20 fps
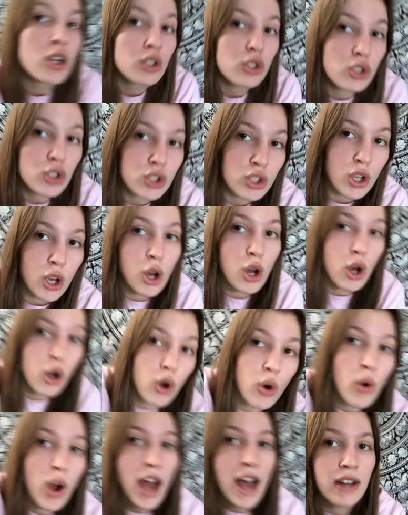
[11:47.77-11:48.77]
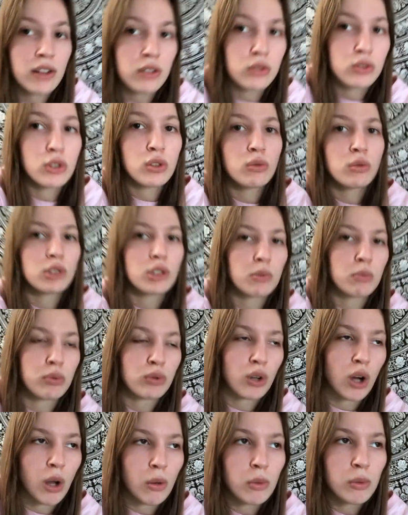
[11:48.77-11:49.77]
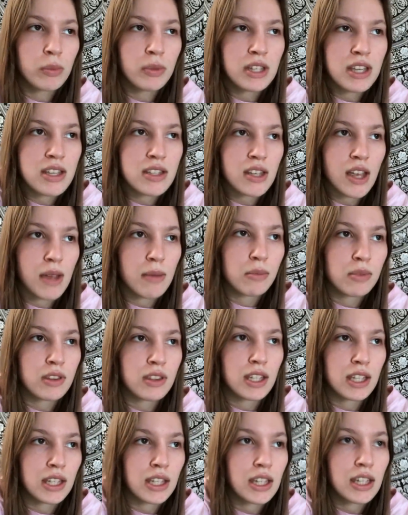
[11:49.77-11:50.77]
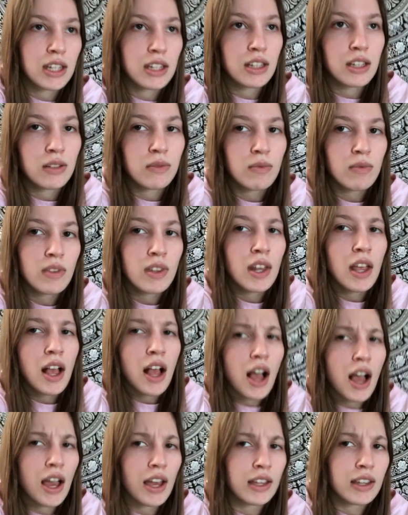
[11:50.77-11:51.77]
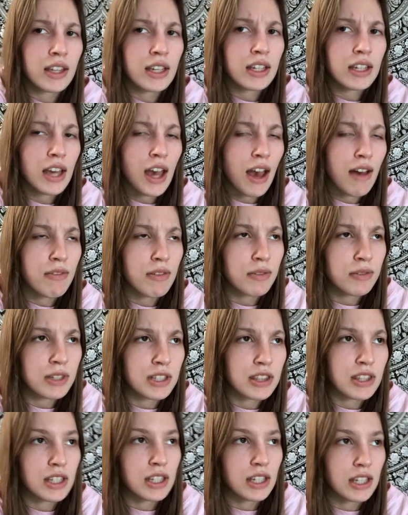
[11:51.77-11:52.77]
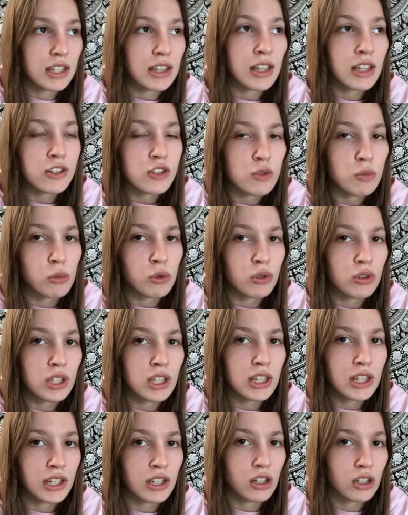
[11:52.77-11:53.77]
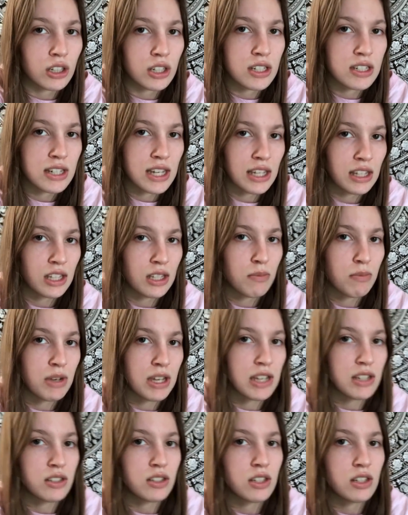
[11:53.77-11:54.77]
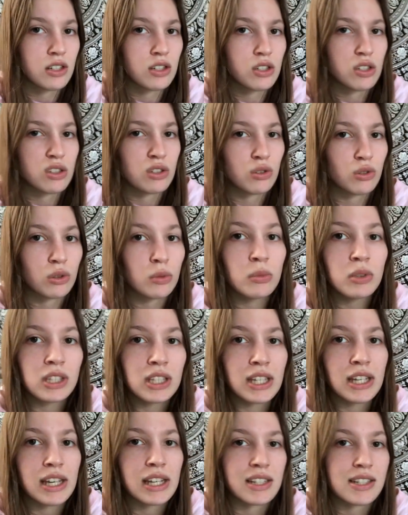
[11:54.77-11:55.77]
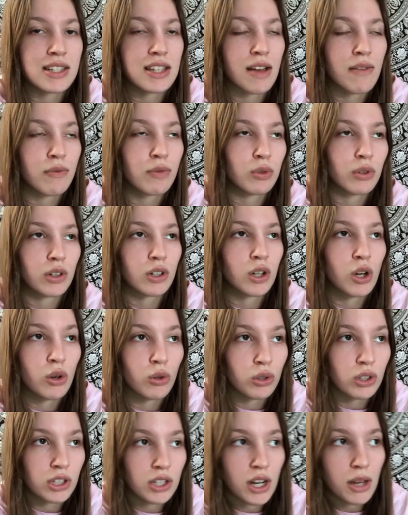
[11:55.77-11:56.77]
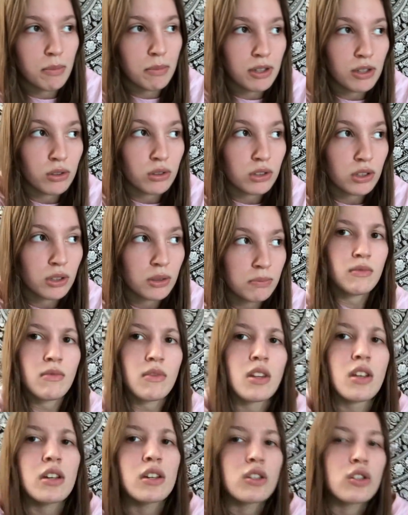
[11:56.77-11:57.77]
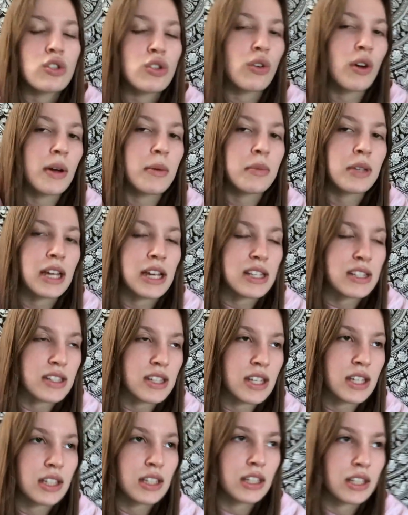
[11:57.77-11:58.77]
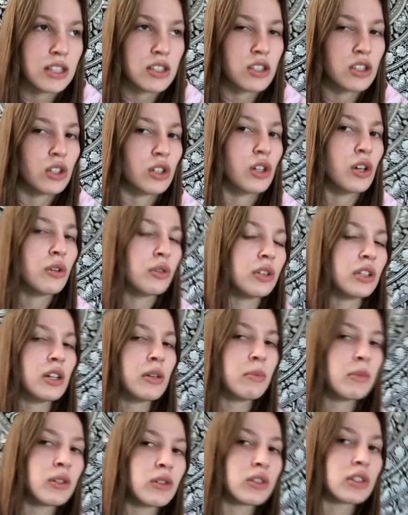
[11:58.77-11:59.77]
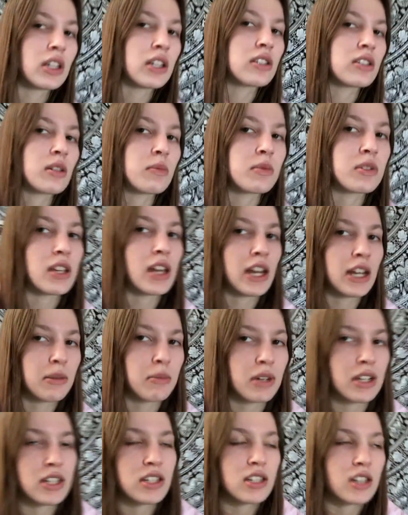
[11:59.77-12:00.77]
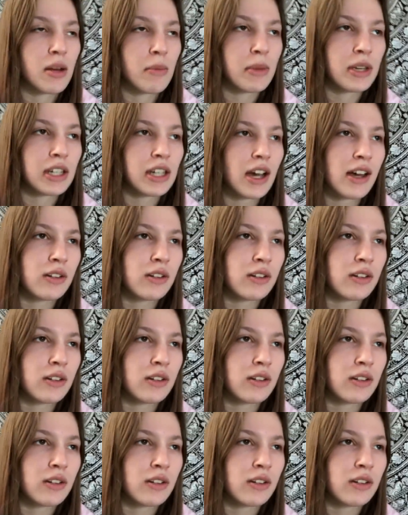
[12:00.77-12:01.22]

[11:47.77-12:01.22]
So I don't know what the problem is. I'm thinking I like have everything in that smoothie like on a daily basis normally except for coconut milk. So I'm guessing it's the coconut milk that's upsetting my stomach.